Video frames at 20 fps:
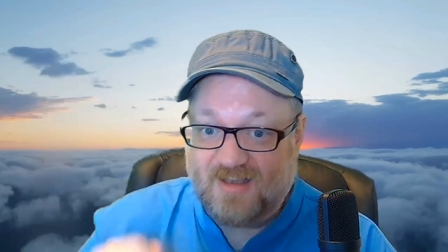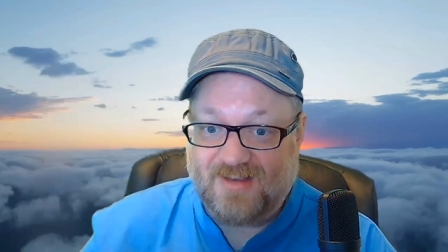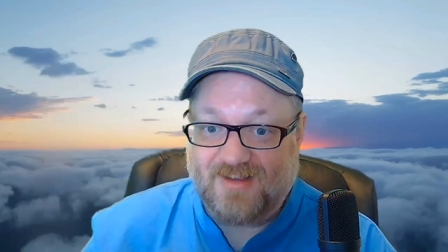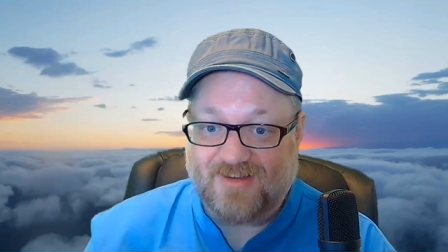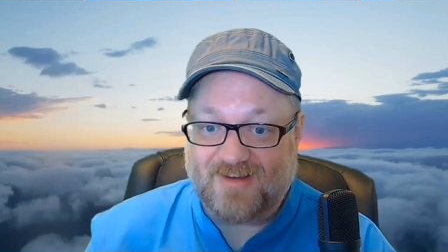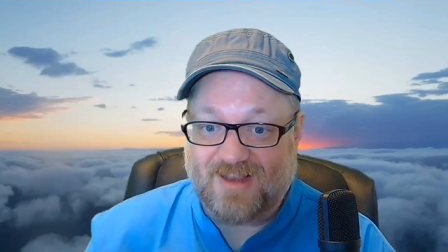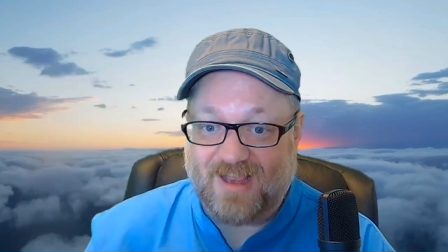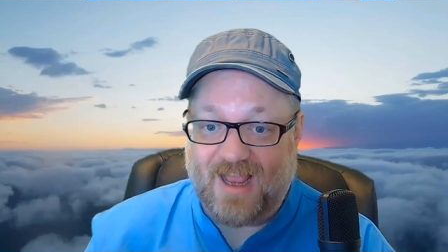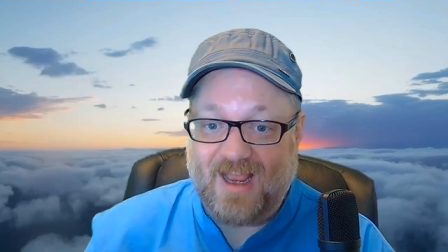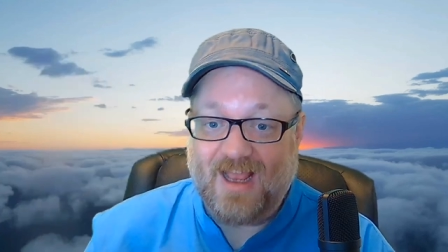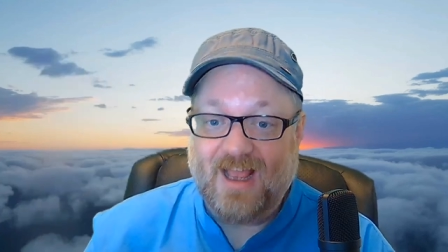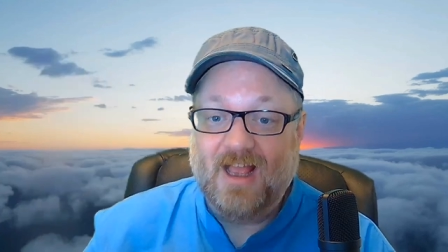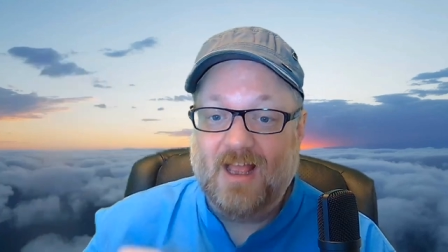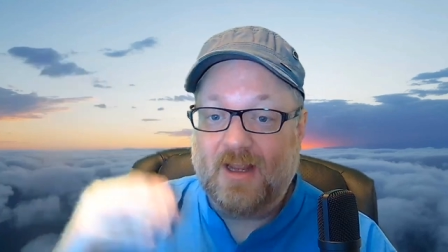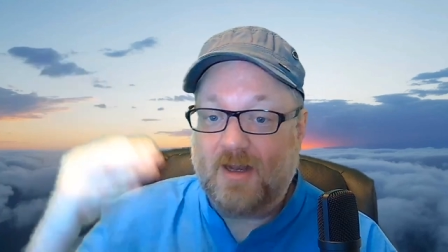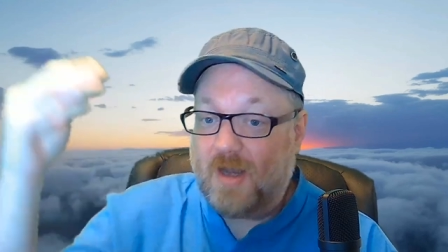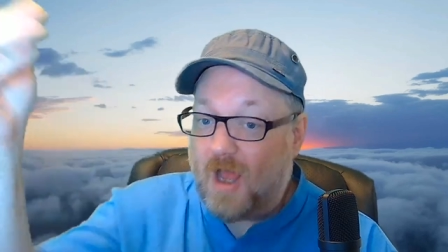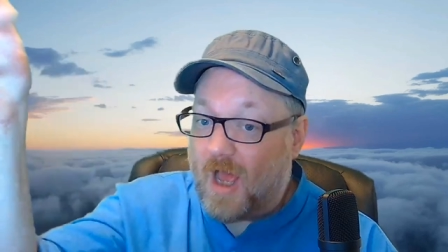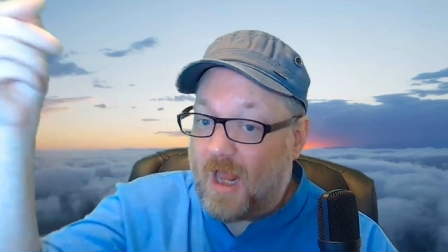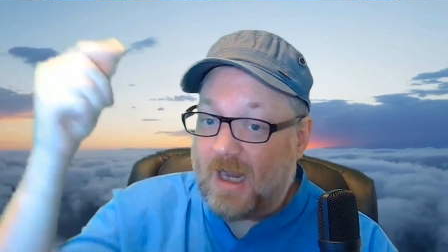Okay?
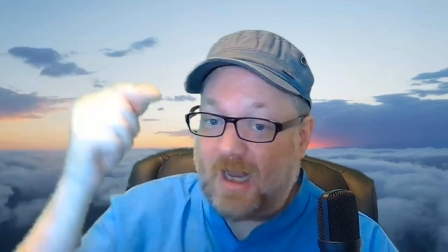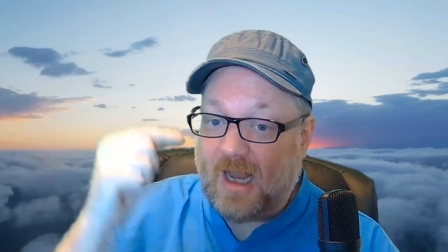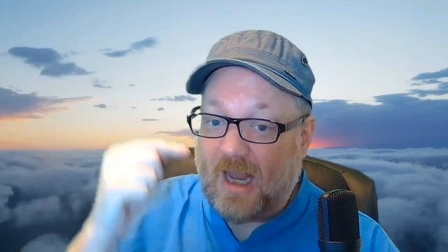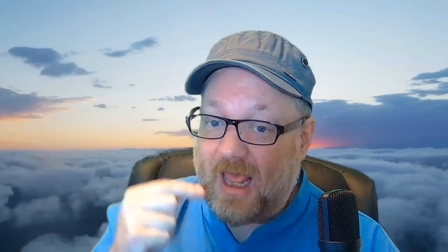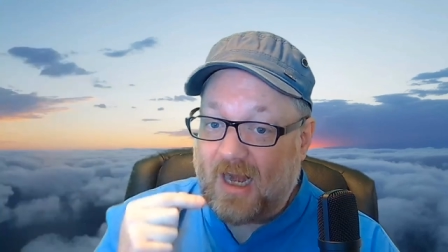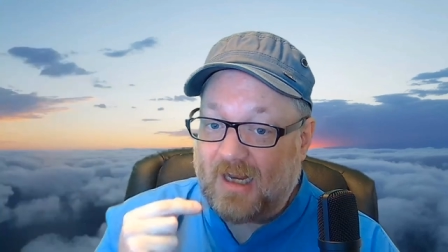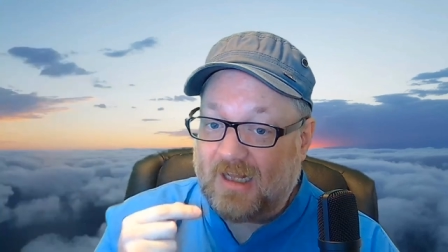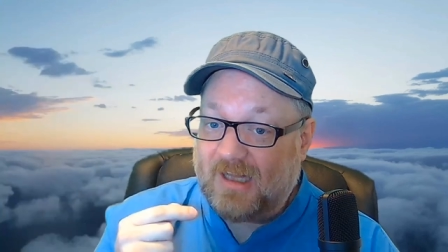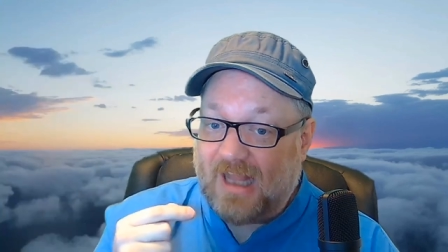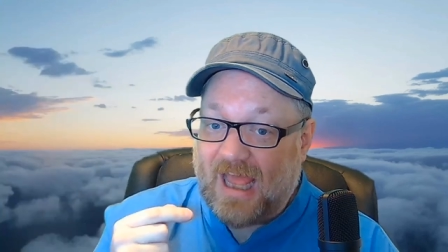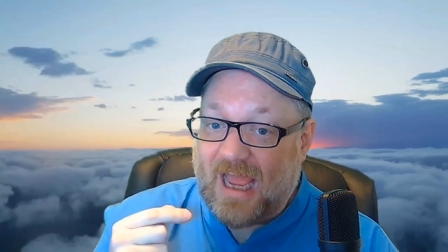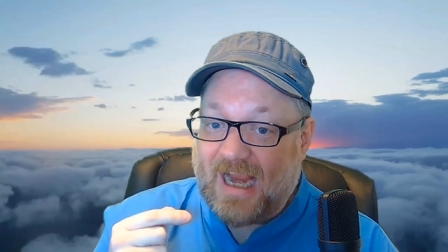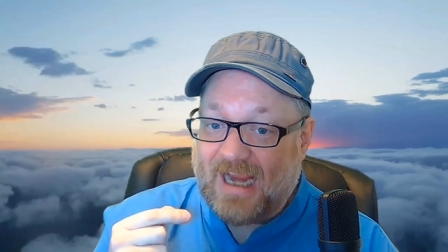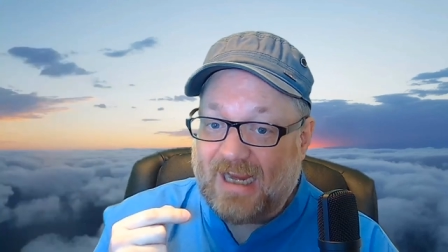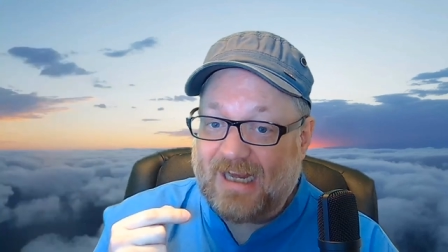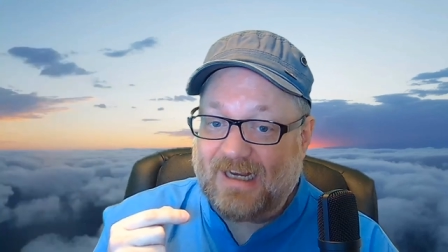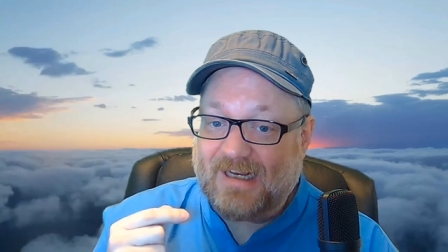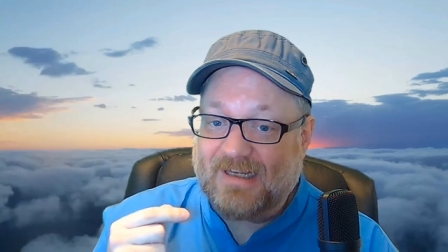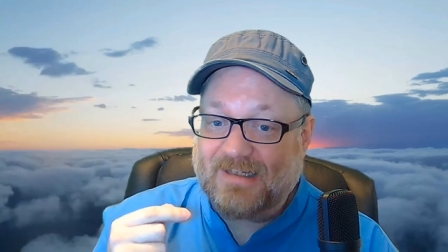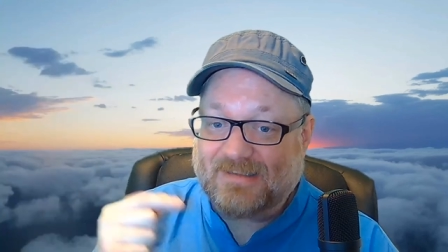Not a lot of
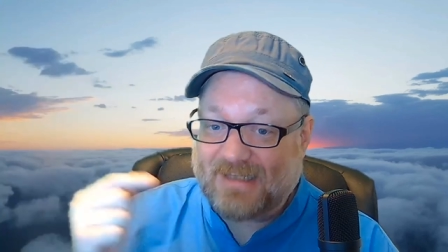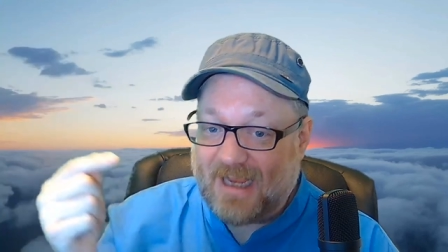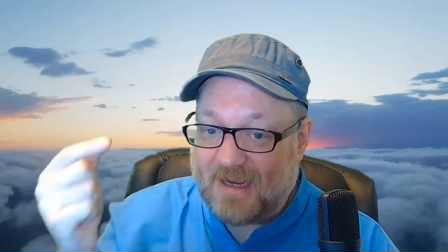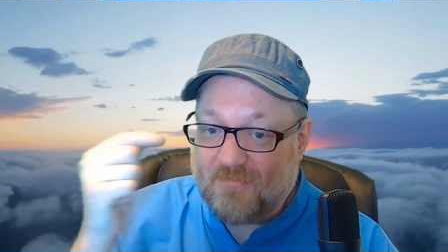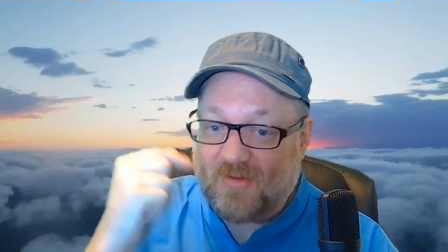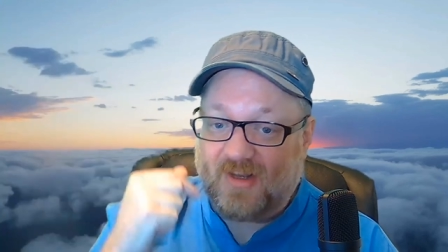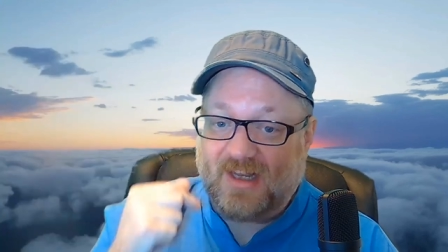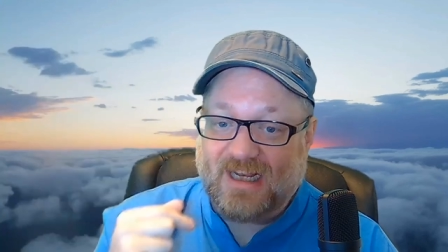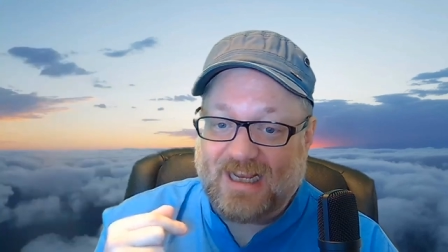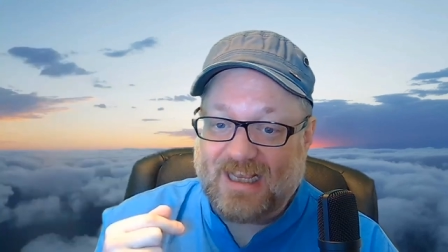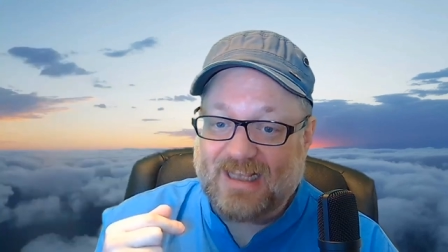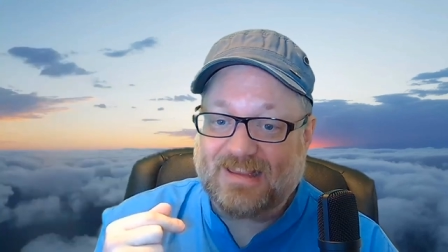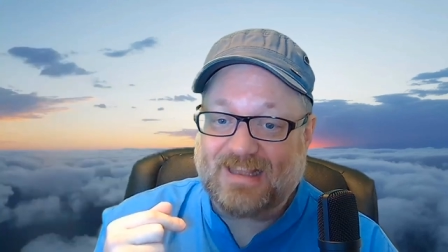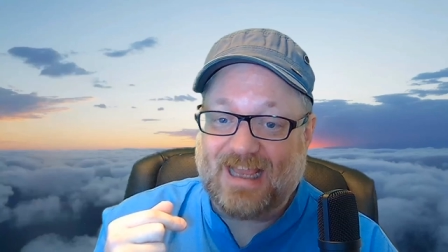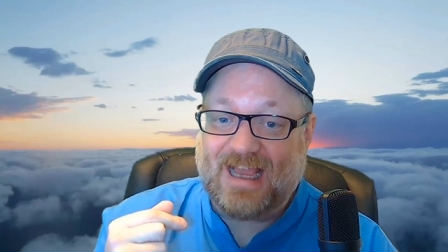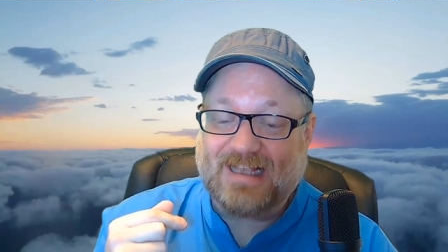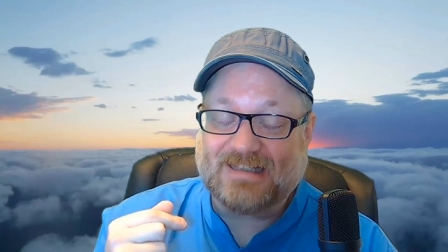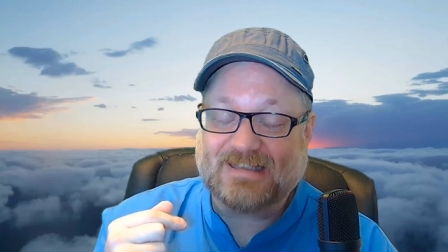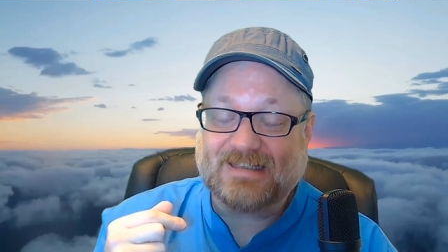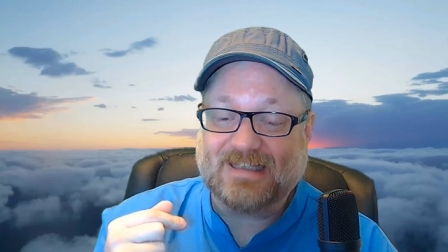light is able to hit
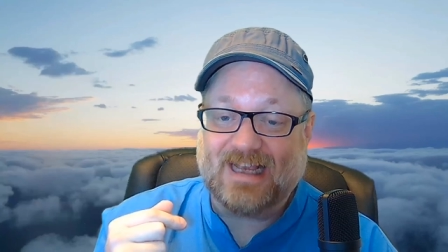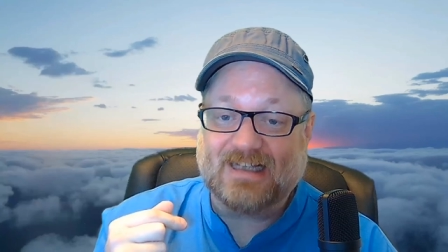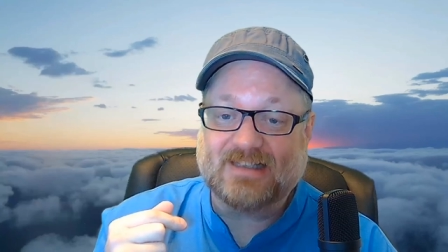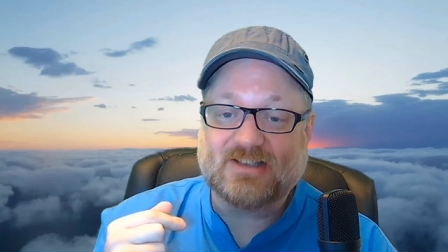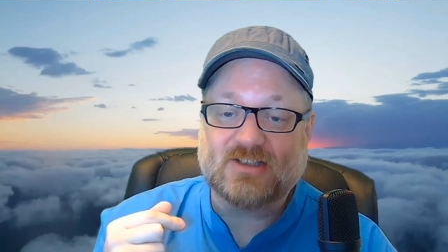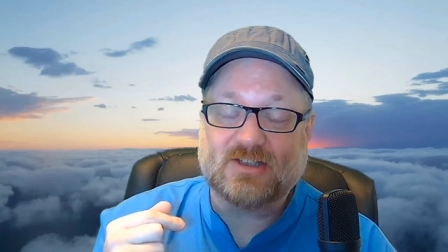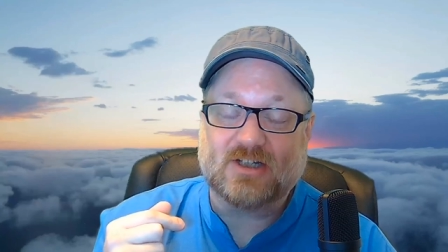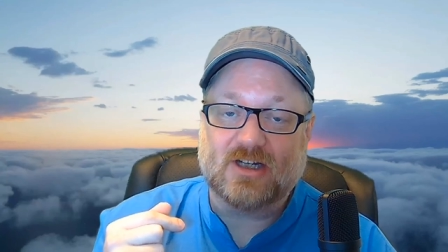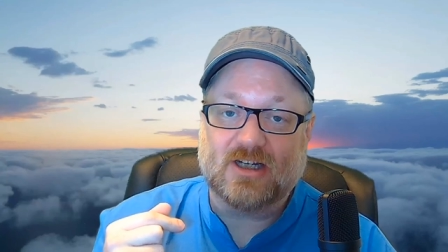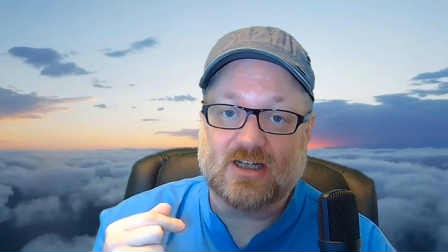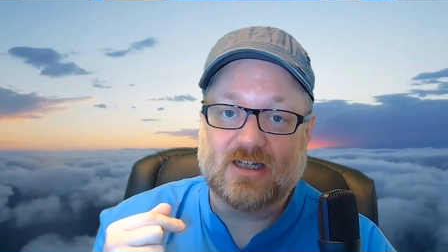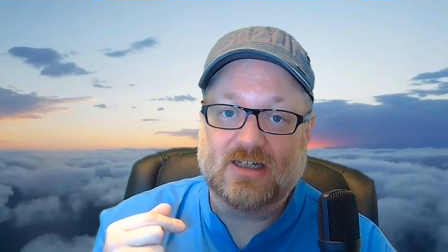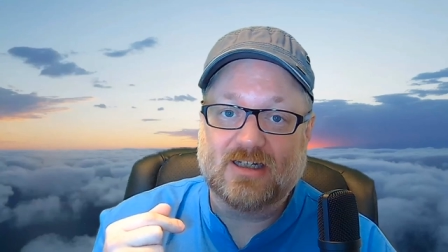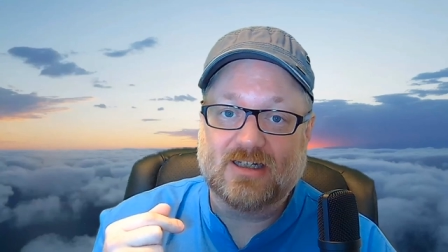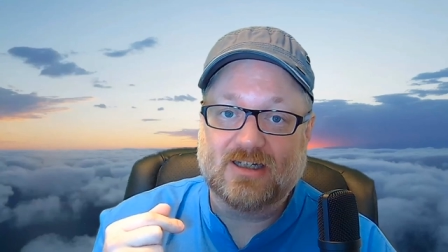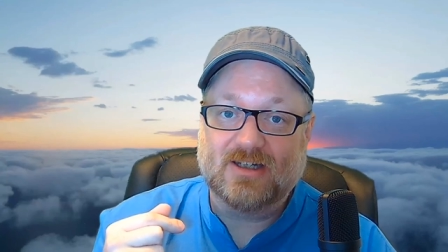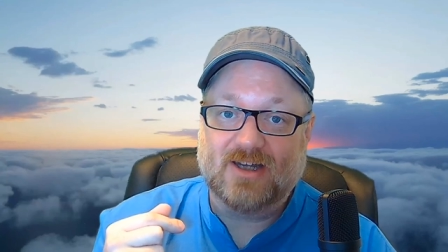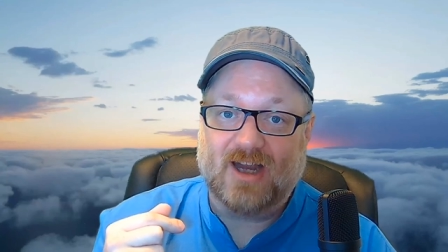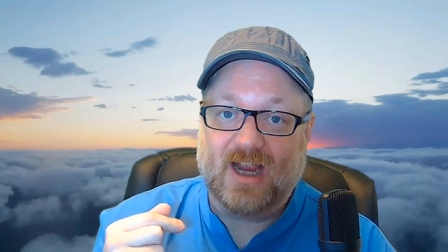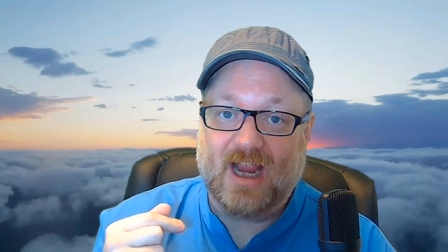that sensor,
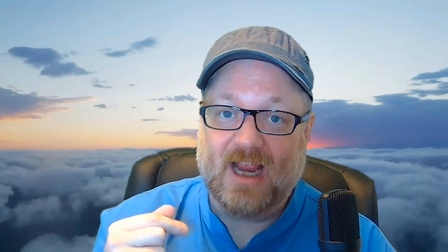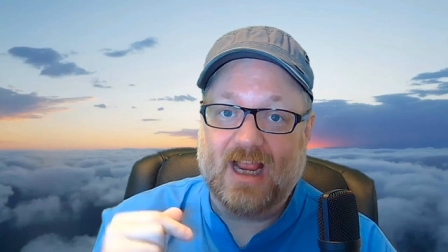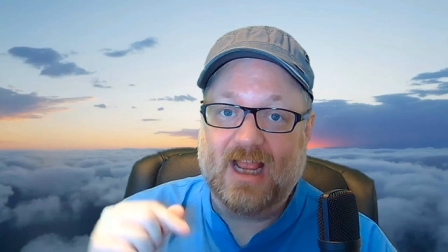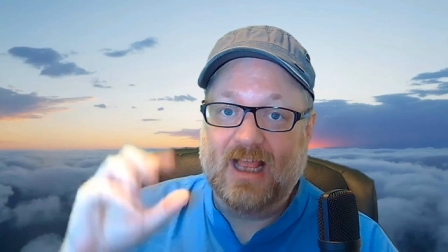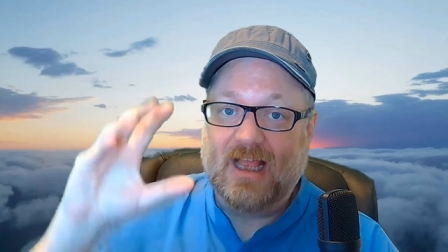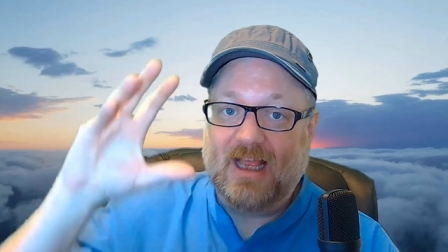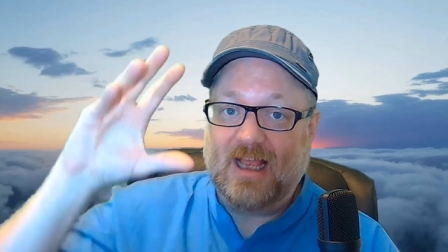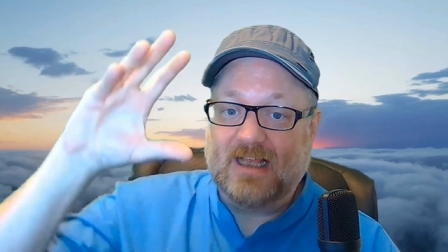right?